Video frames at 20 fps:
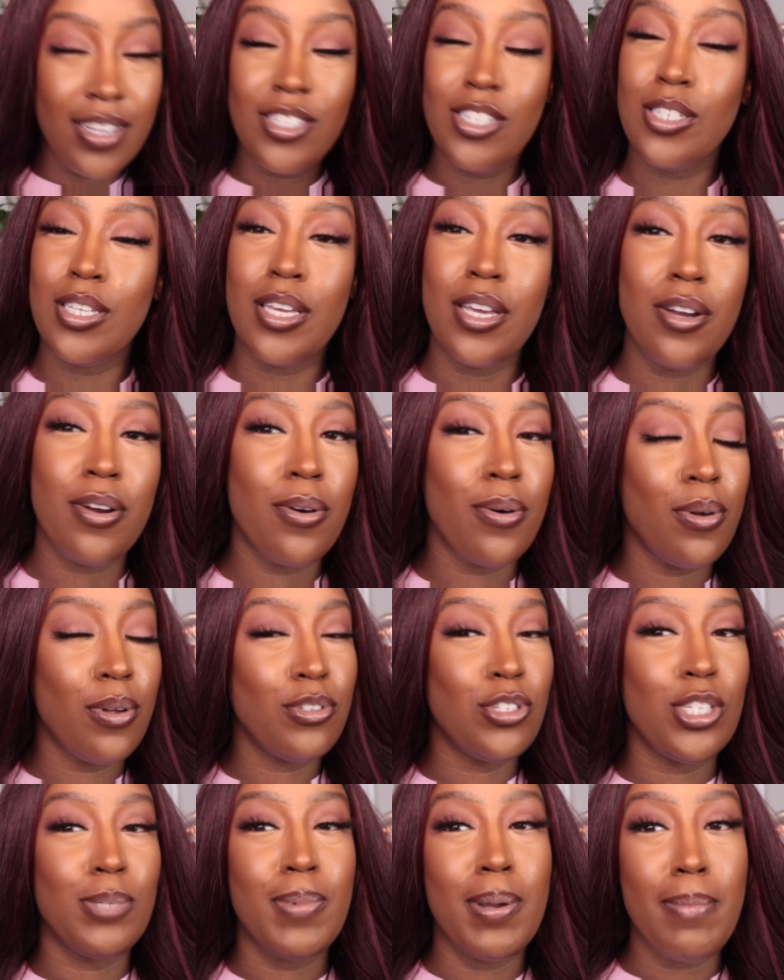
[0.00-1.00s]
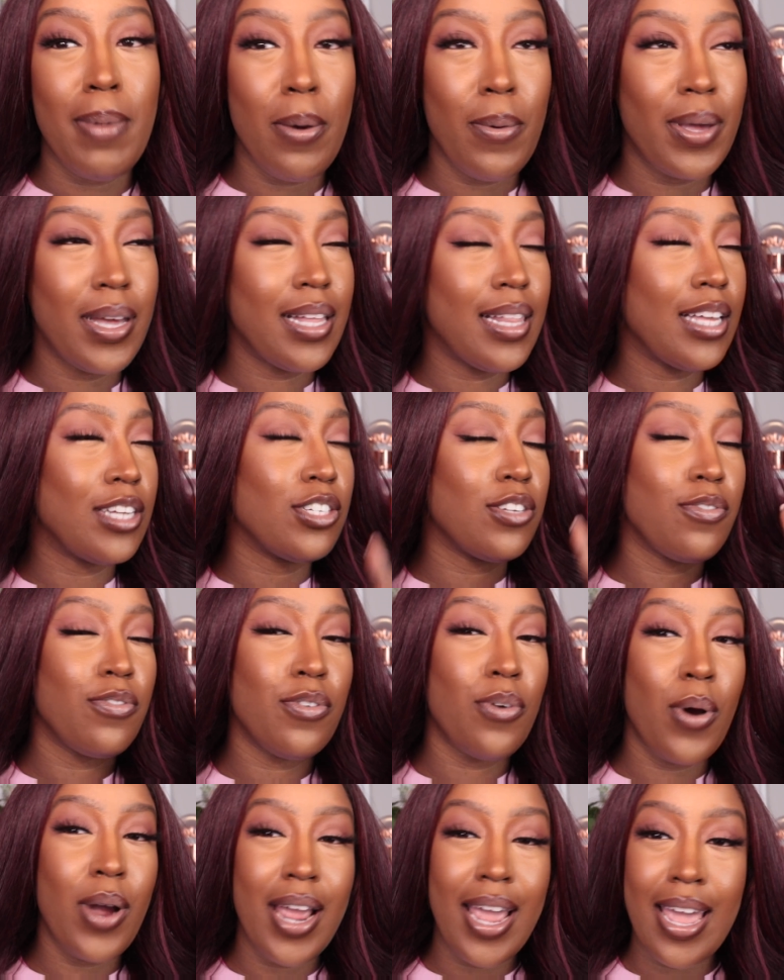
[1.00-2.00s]
She's a year old. She's been in my wig collection
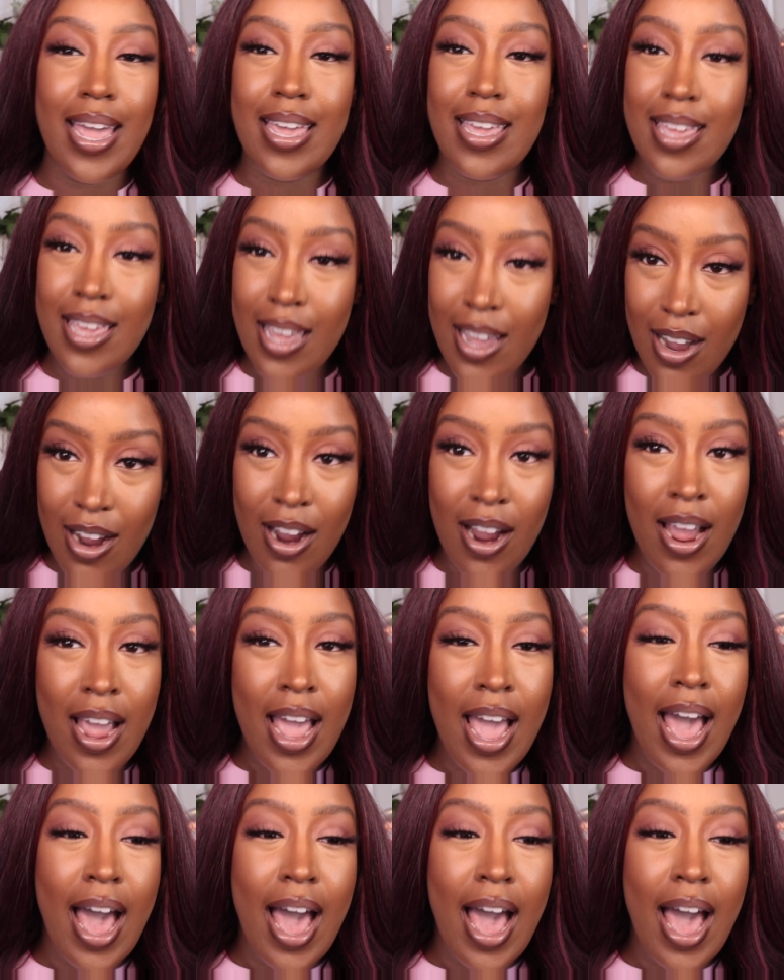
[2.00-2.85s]
for a year.